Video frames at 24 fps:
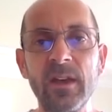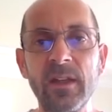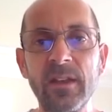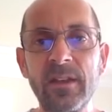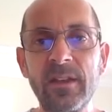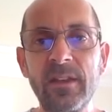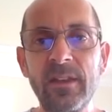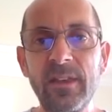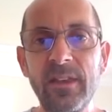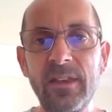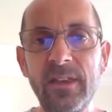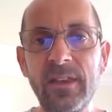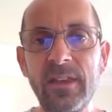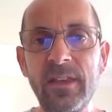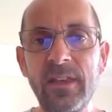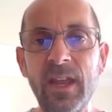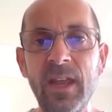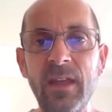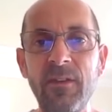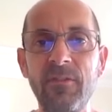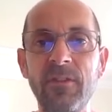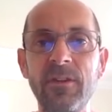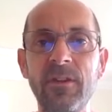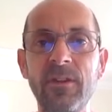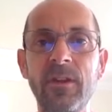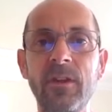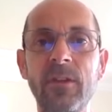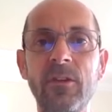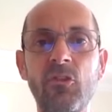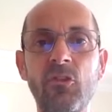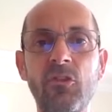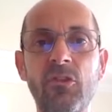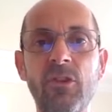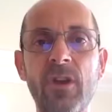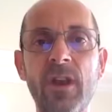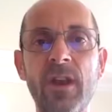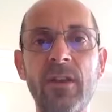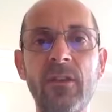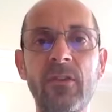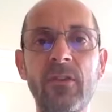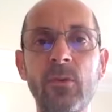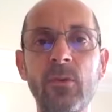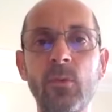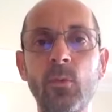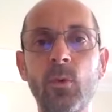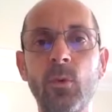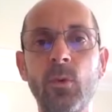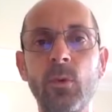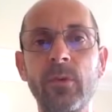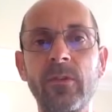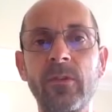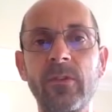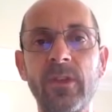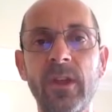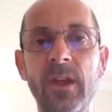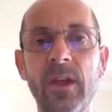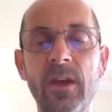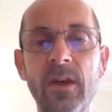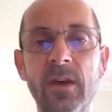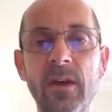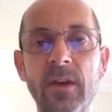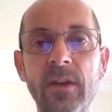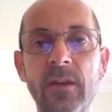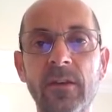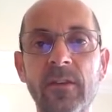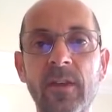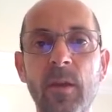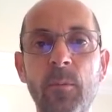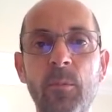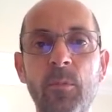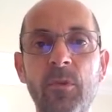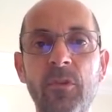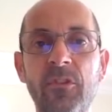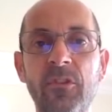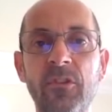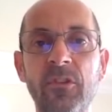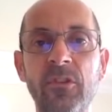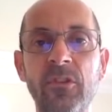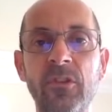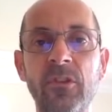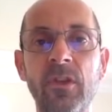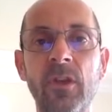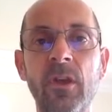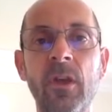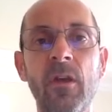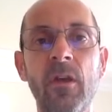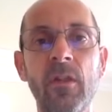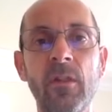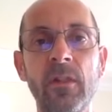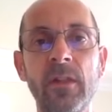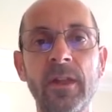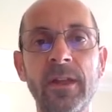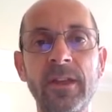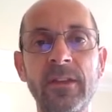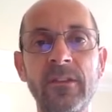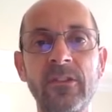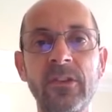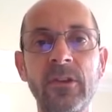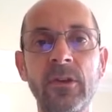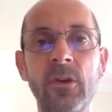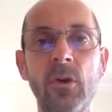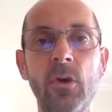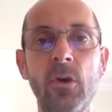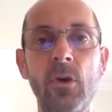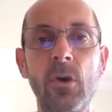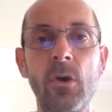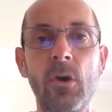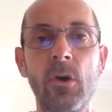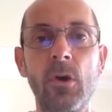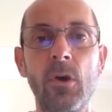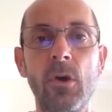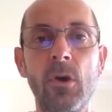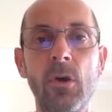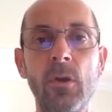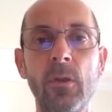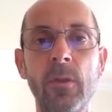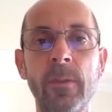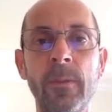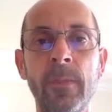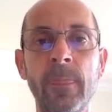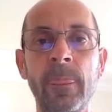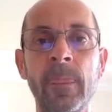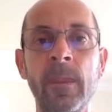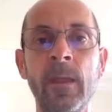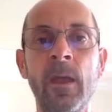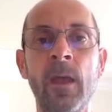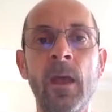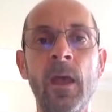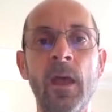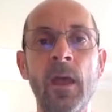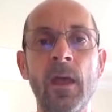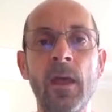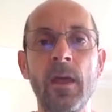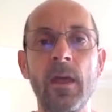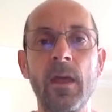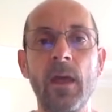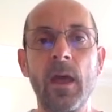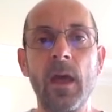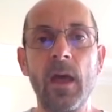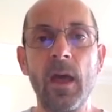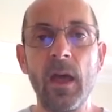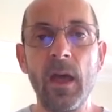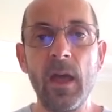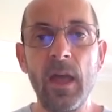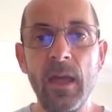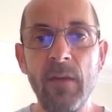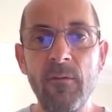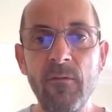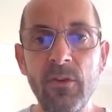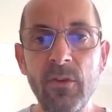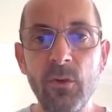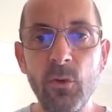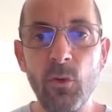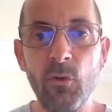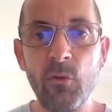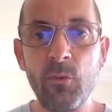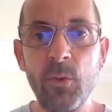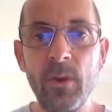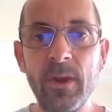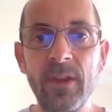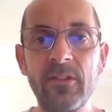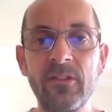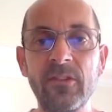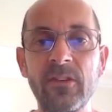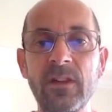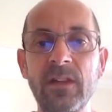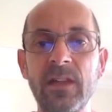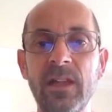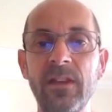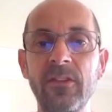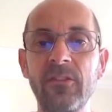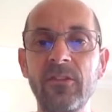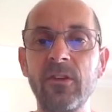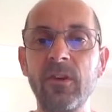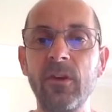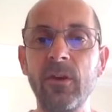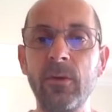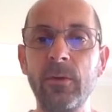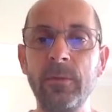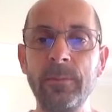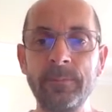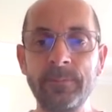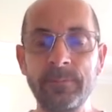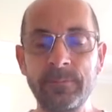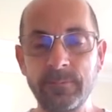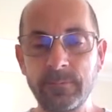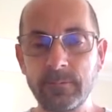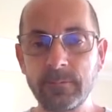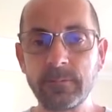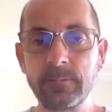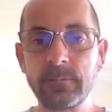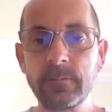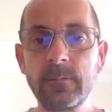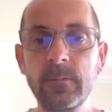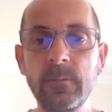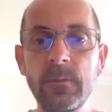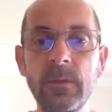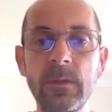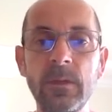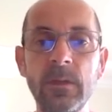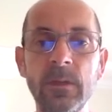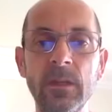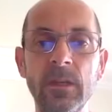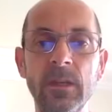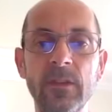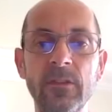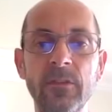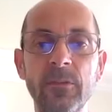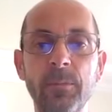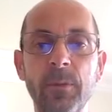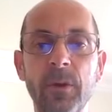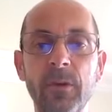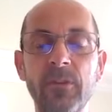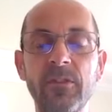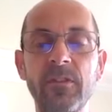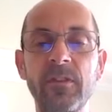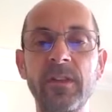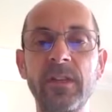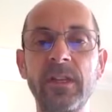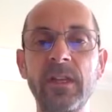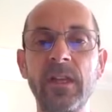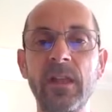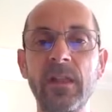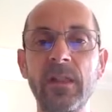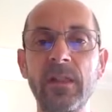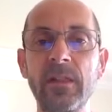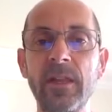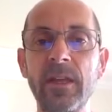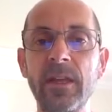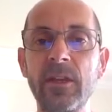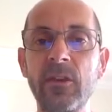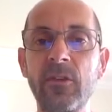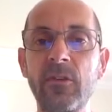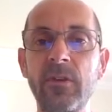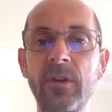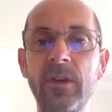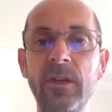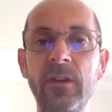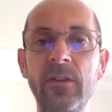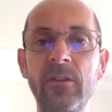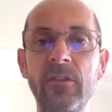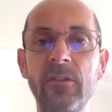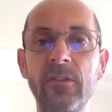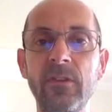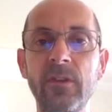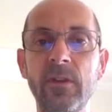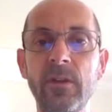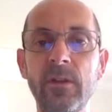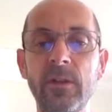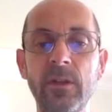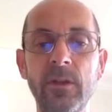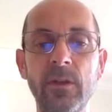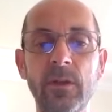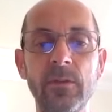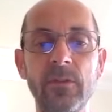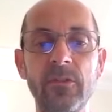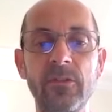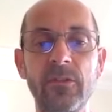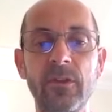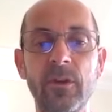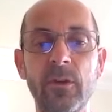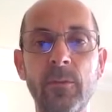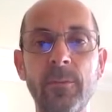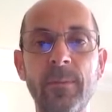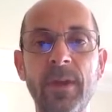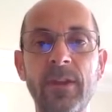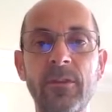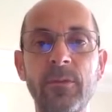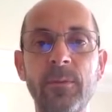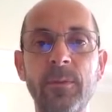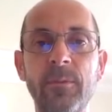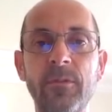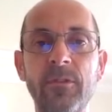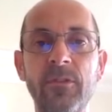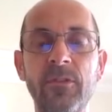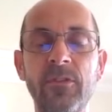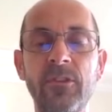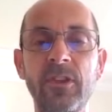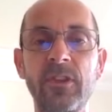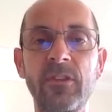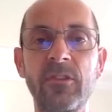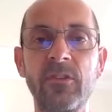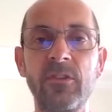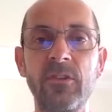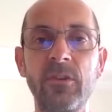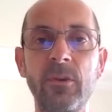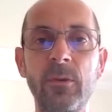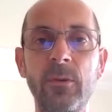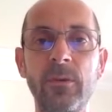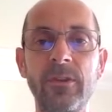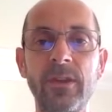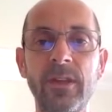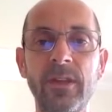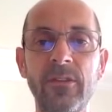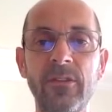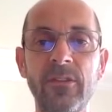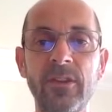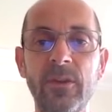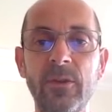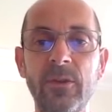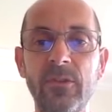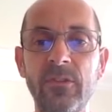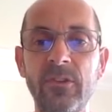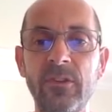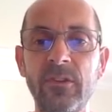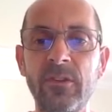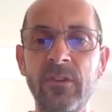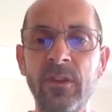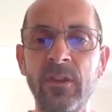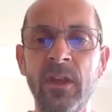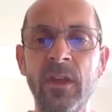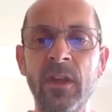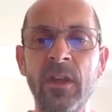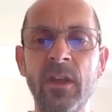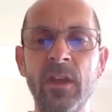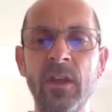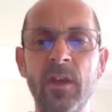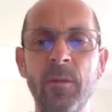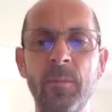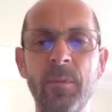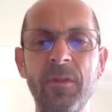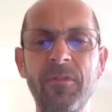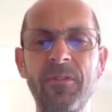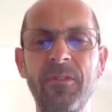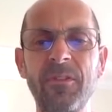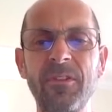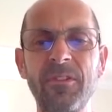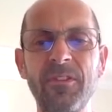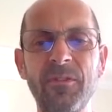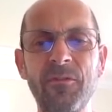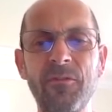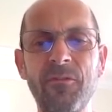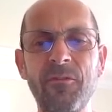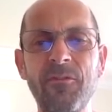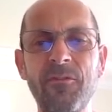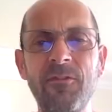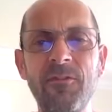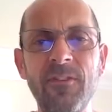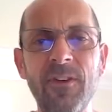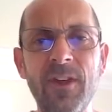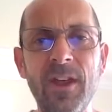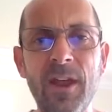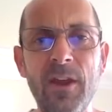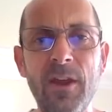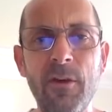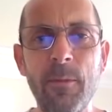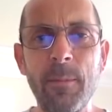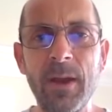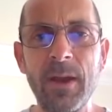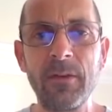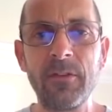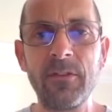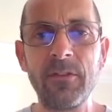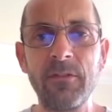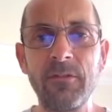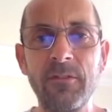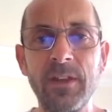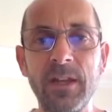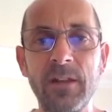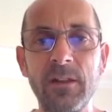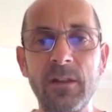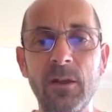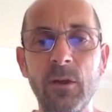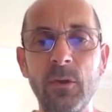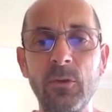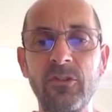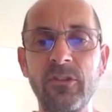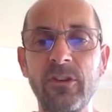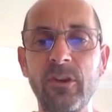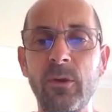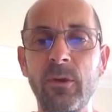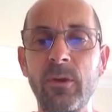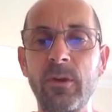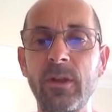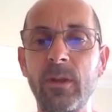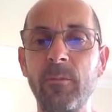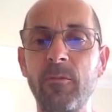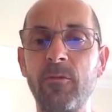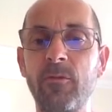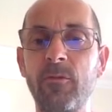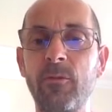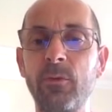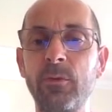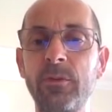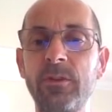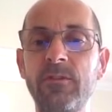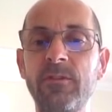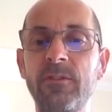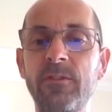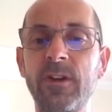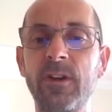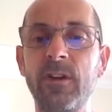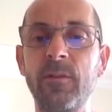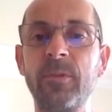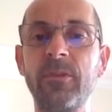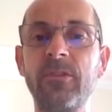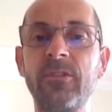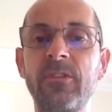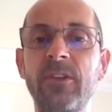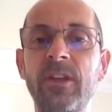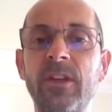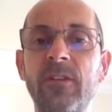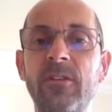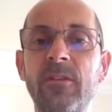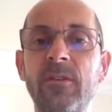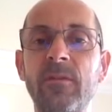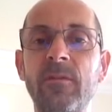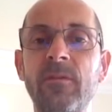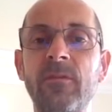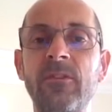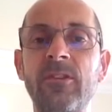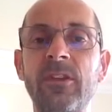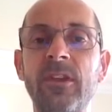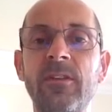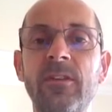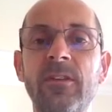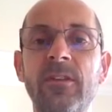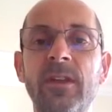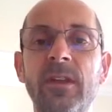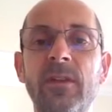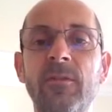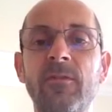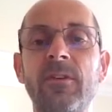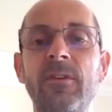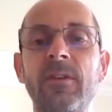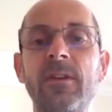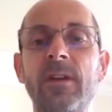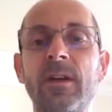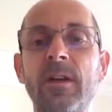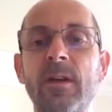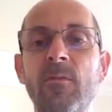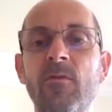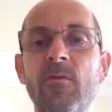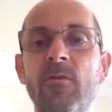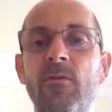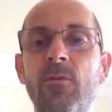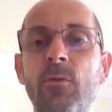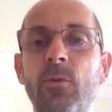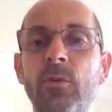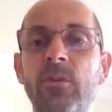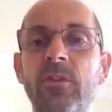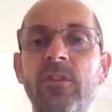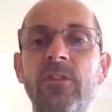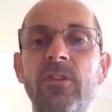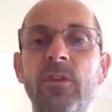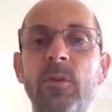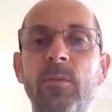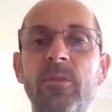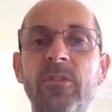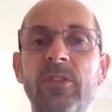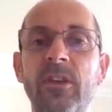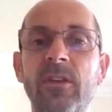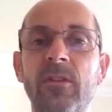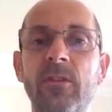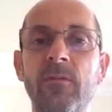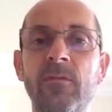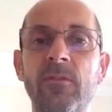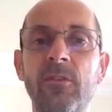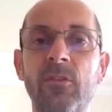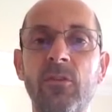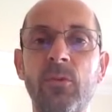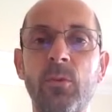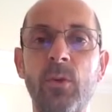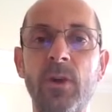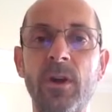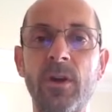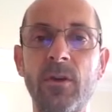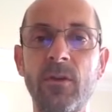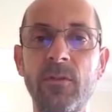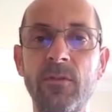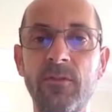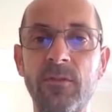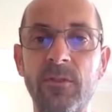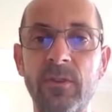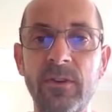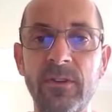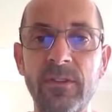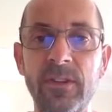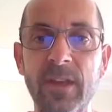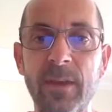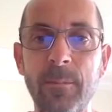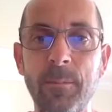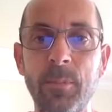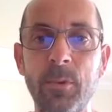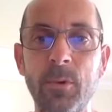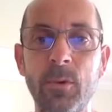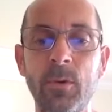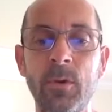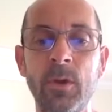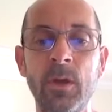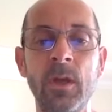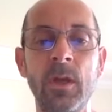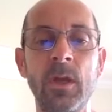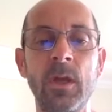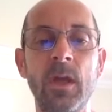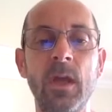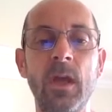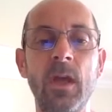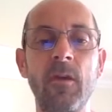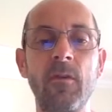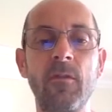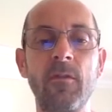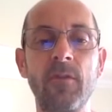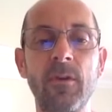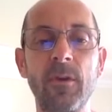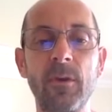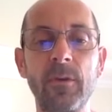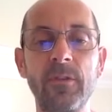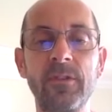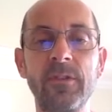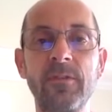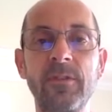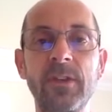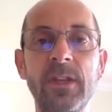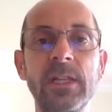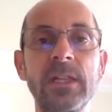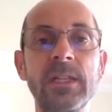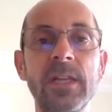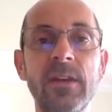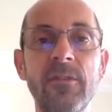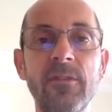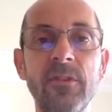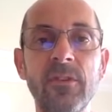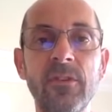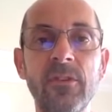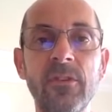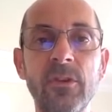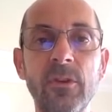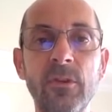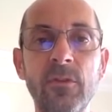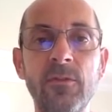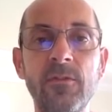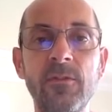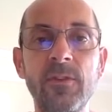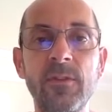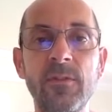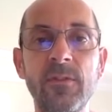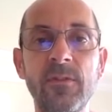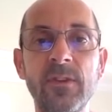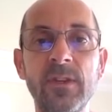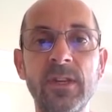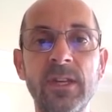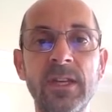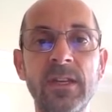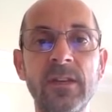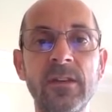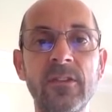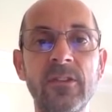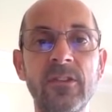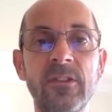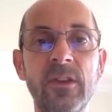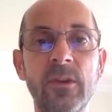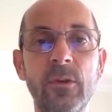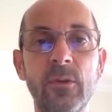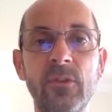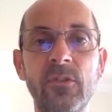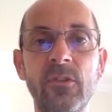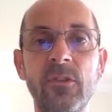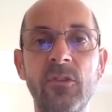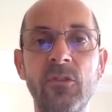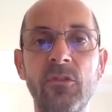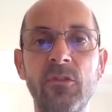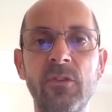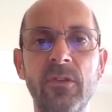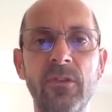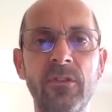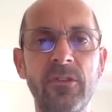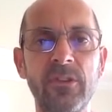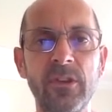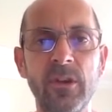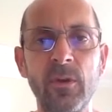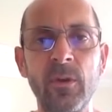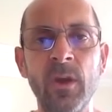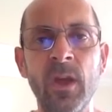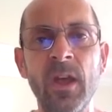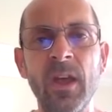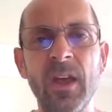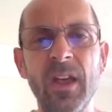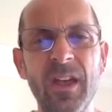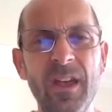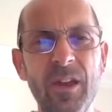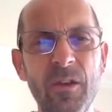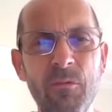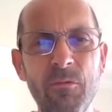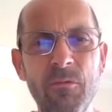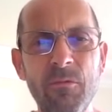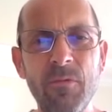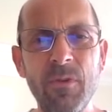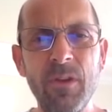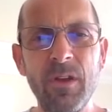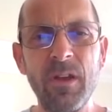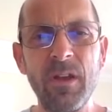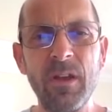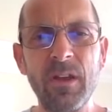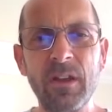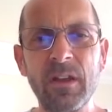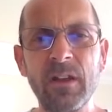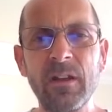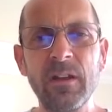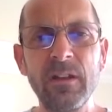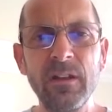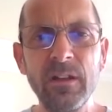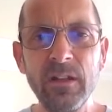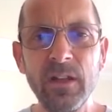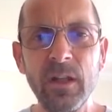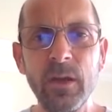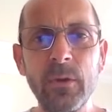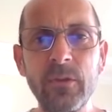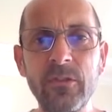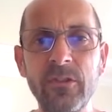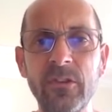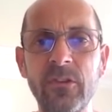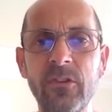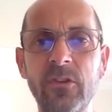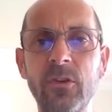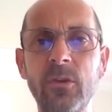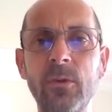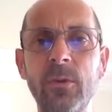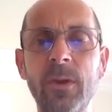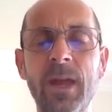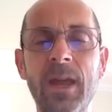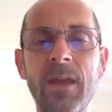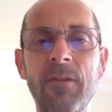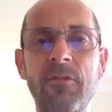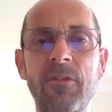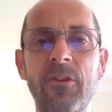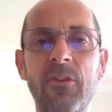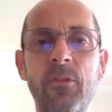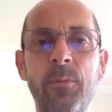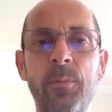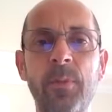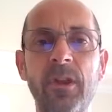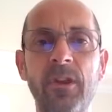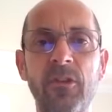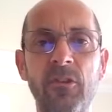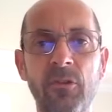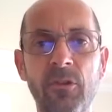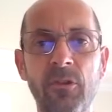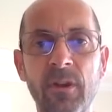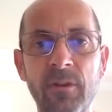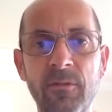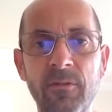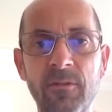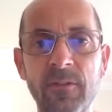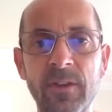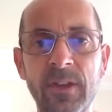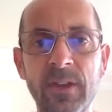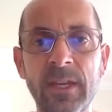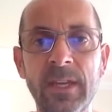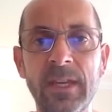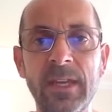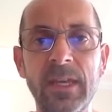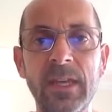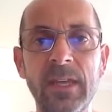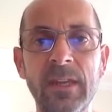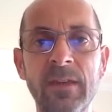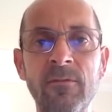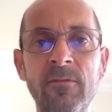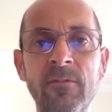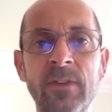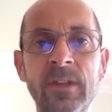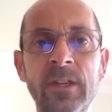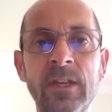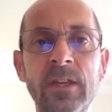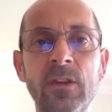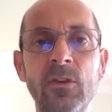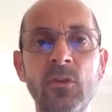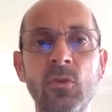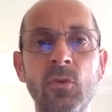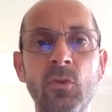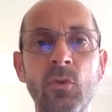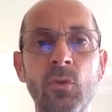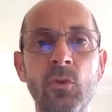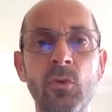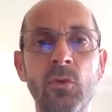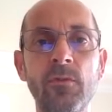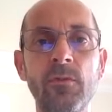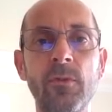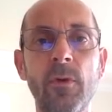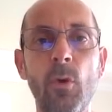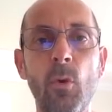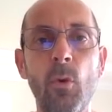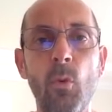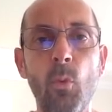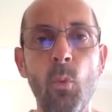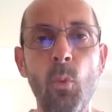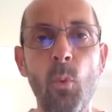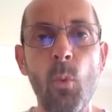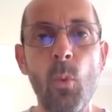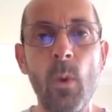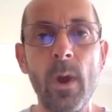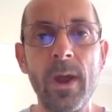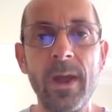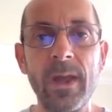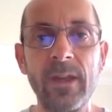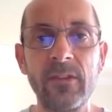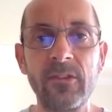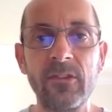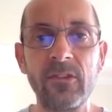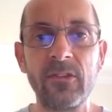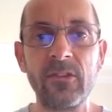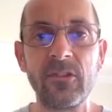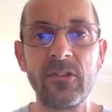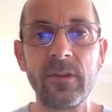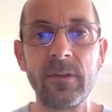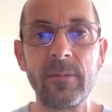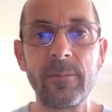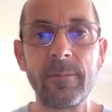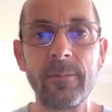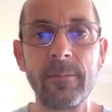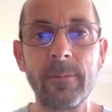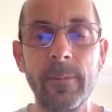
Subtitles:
a definite trend towards higher temperatures later on. In the northwest, Glasgow, it's mostly light greens early on, so maximums are 6 to 10 Celsius. But there is a fair amount of yellow showing up, 45% on Saturday the 9th, 42% on the 12th, for example. Those are the 11 to 15 Celsius runs. So a closer to average picture, I think, in the northwest.